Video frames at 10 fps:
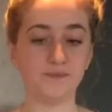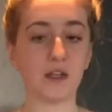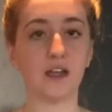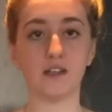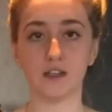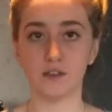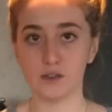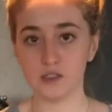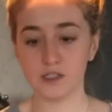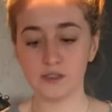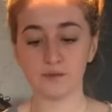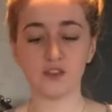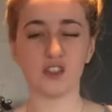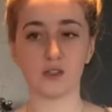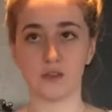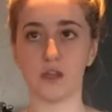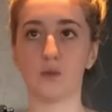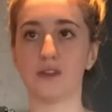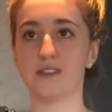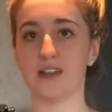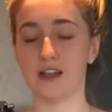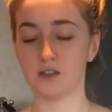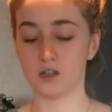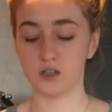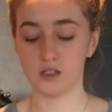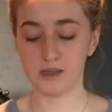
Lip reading: I diluted it just so that it wasn't as salty,